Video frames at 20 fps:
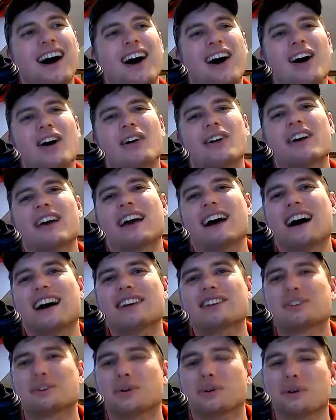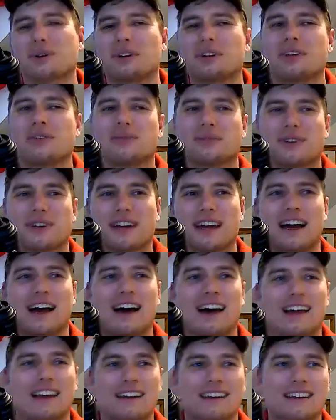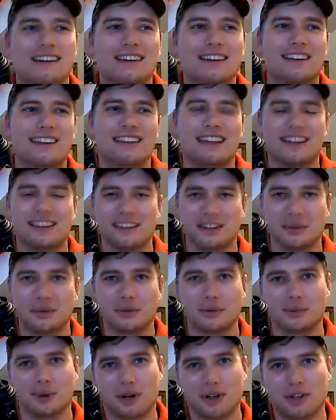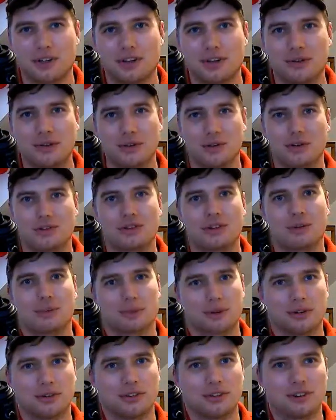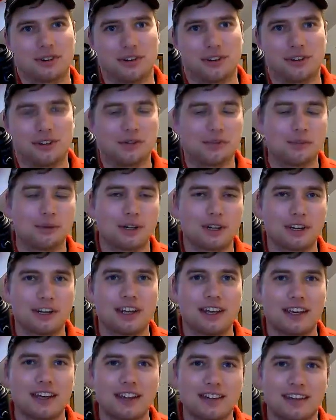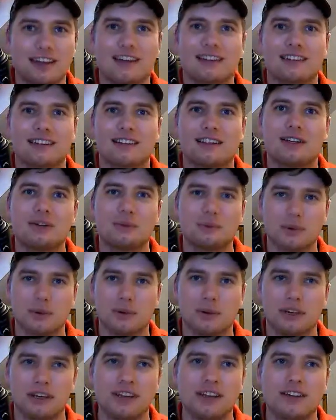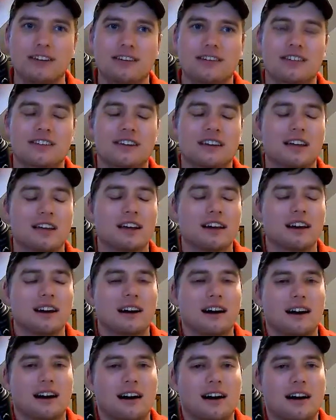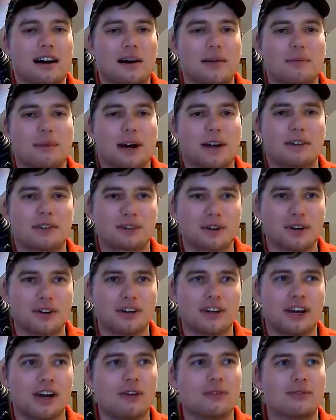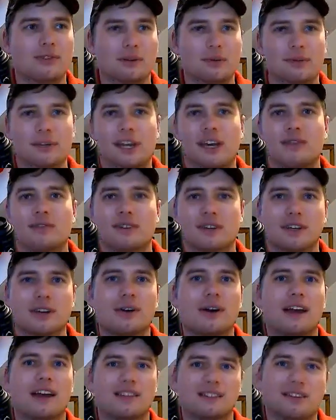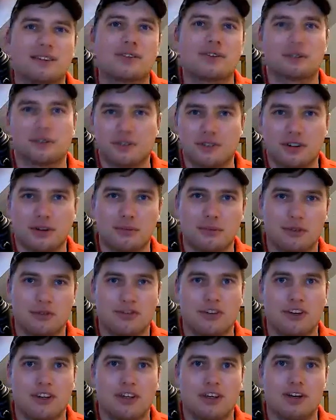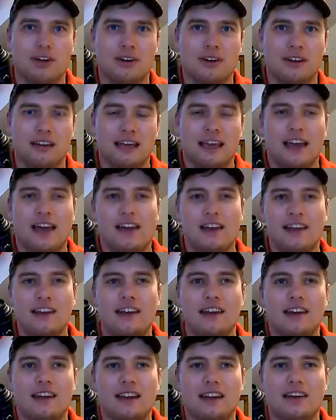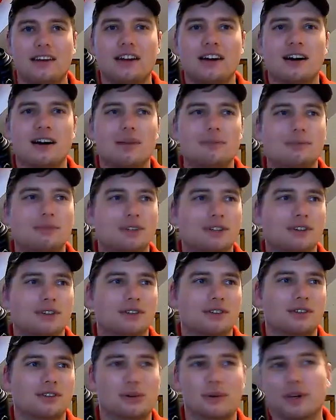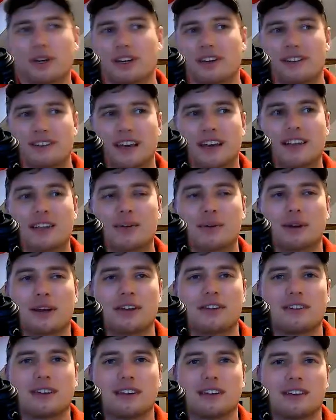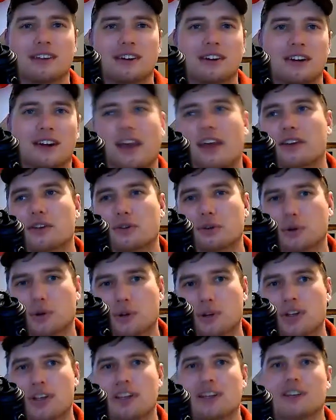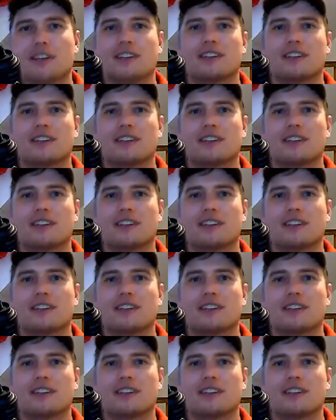Okay, I totally forgot that this was part of the Dirt Jumper series, but it technically is. I started out filming that video as a dirt jumper video, and then it ended up just doing exactly what I said there and turning into